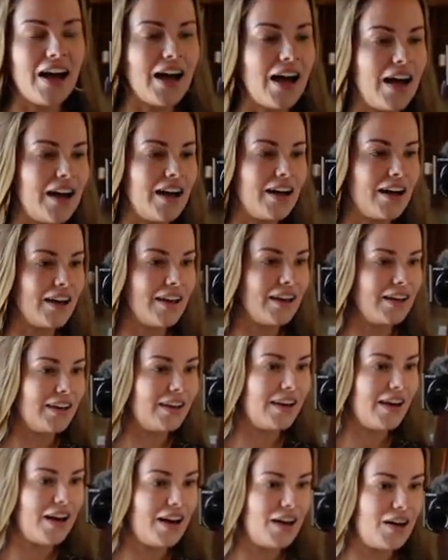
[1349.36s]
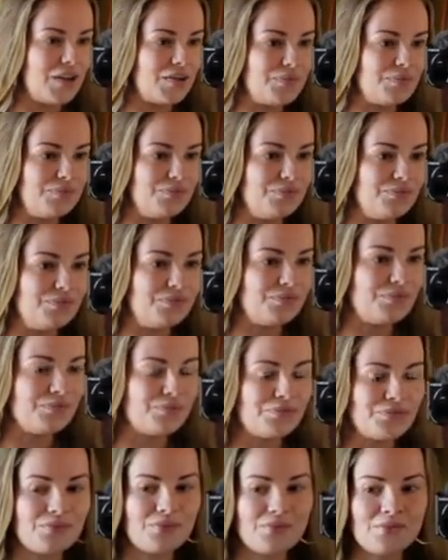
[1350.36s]
I um
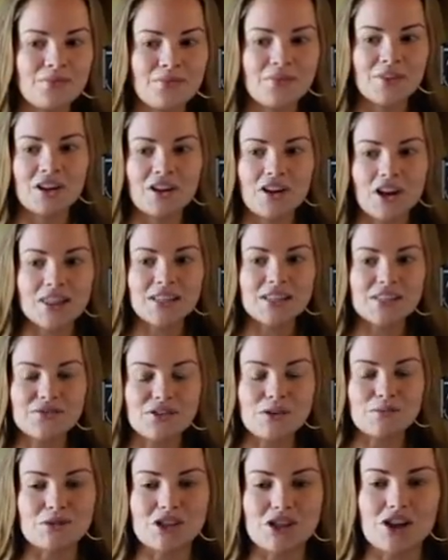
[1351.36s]
got these from